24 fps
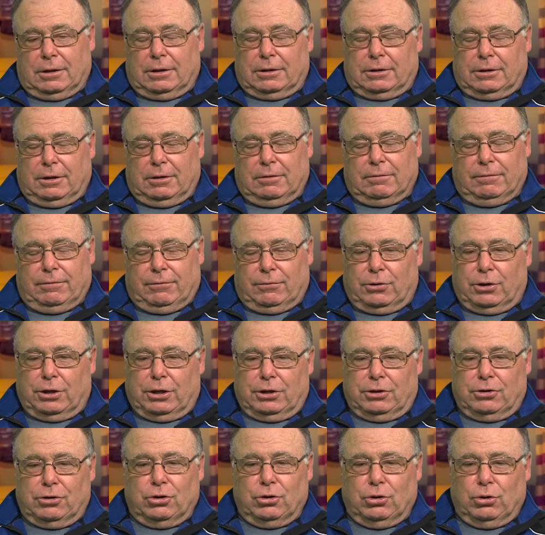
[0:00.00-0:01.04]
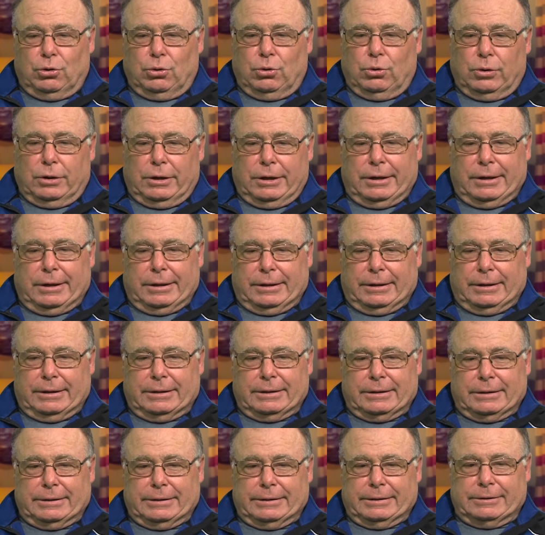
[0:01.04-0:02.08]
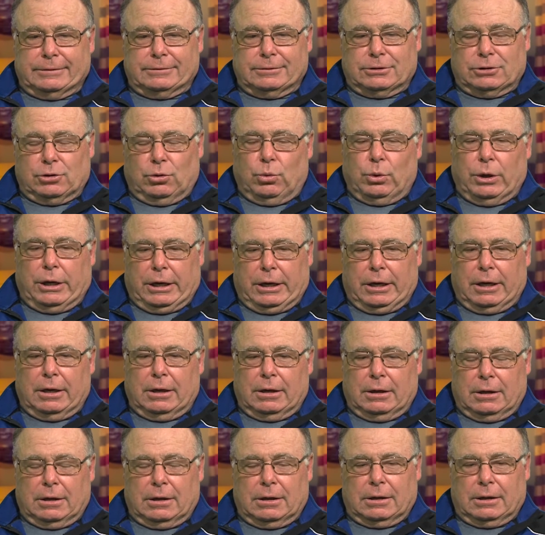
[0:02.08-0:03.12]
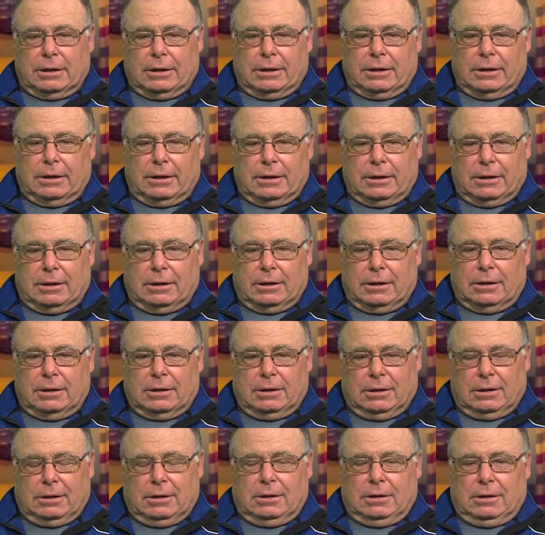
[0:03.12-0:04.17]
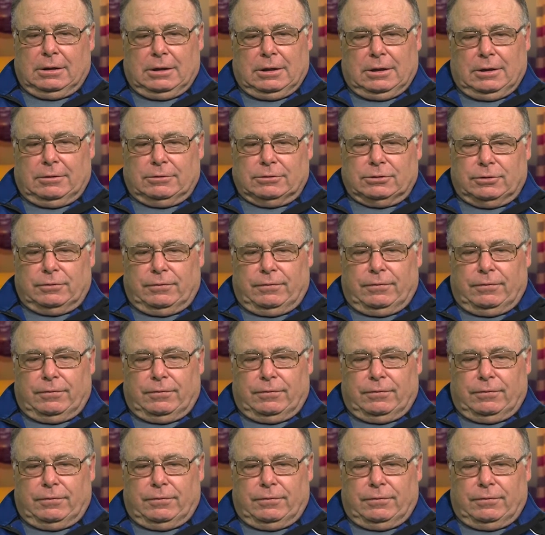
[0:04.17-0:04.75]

1942, and it was a weekend, and it was